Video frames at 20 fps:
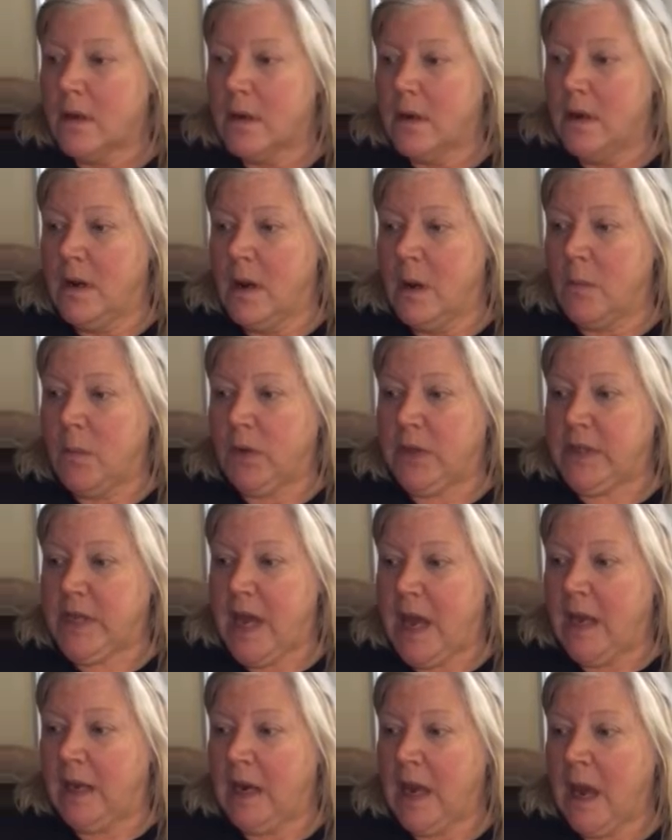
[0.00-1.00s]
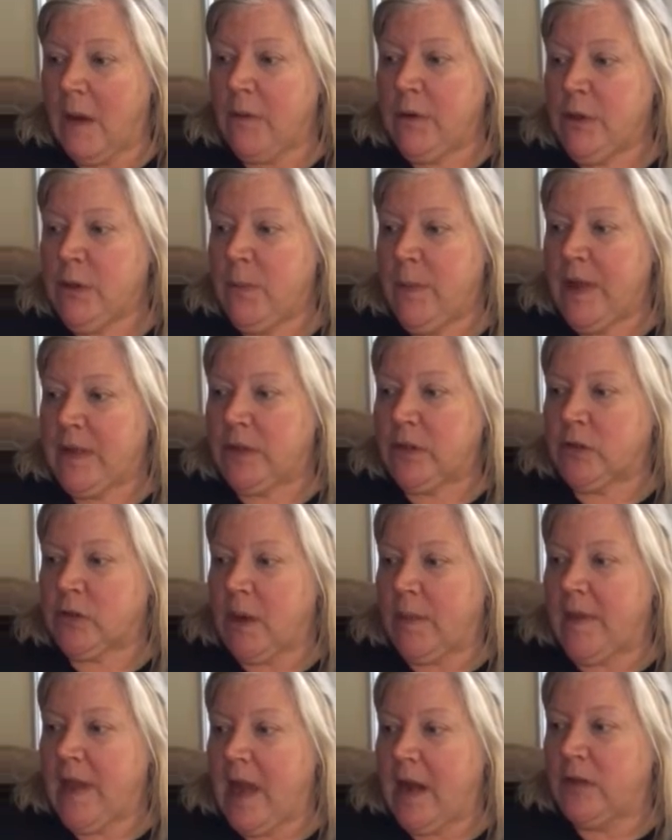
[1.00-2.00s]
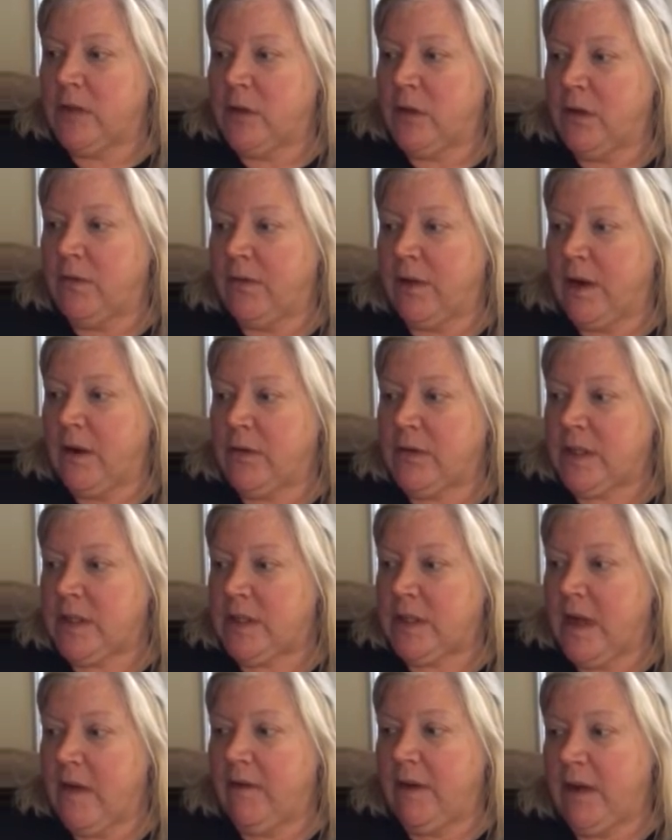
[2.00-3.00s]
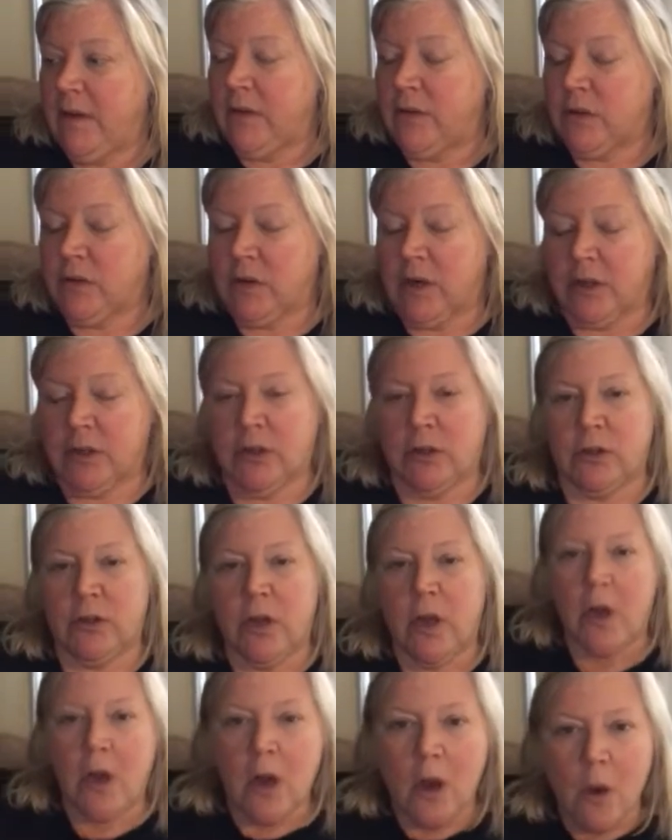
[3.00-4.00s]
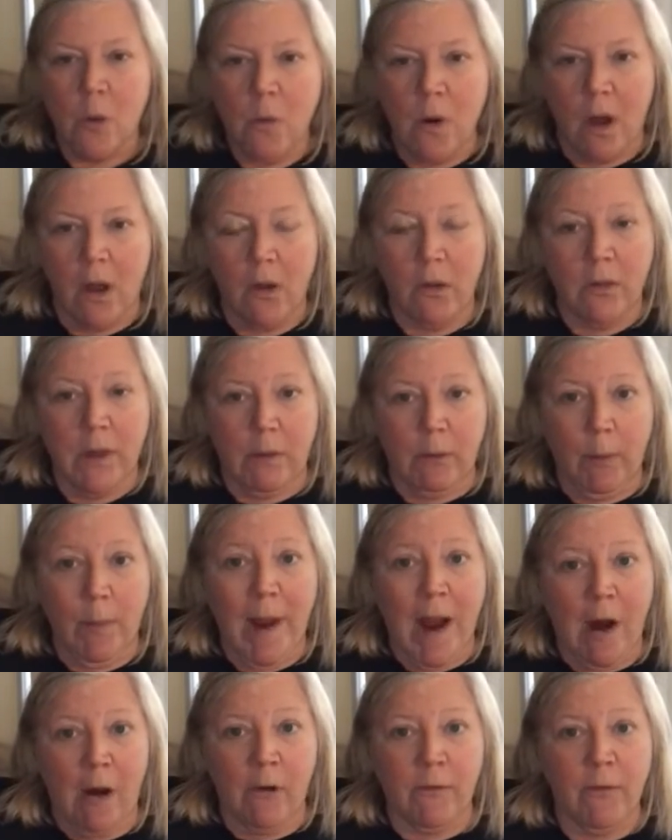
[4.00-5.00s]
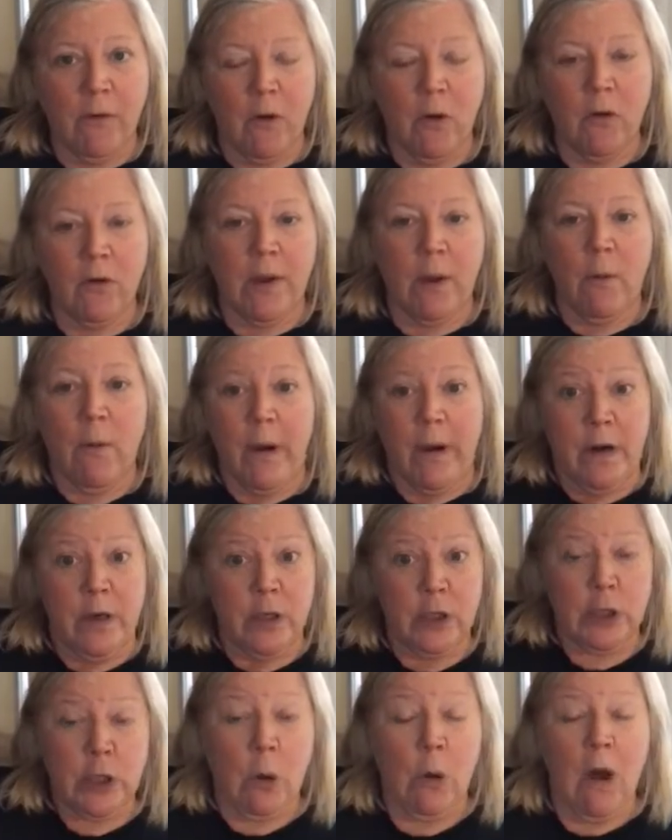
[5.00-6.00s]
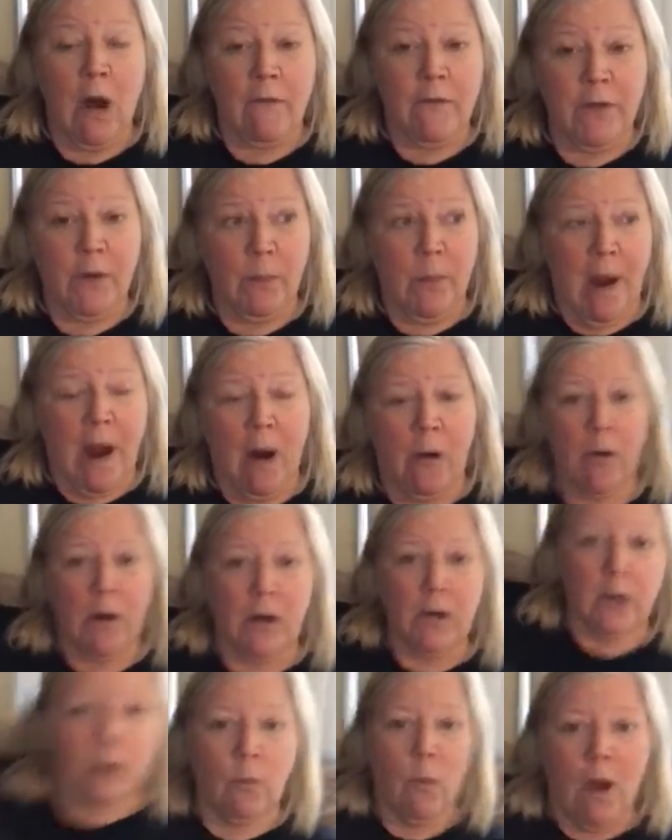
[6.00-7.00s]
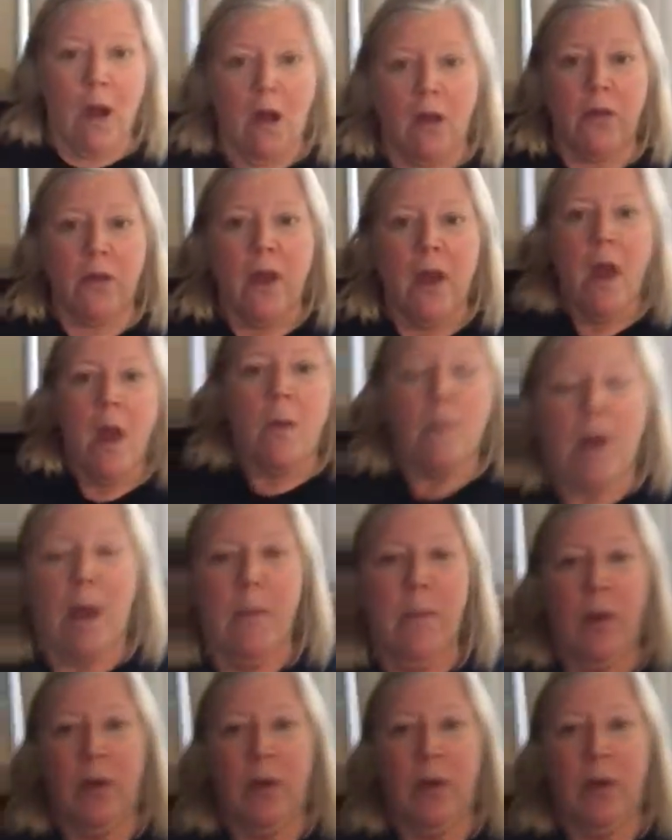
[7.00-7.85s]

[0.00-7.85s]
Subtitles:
Number 10. How would you best describe the attitude of the pharaohs as evident in their structures? Well, they were powerful. They wanted to show off their power and their wealth by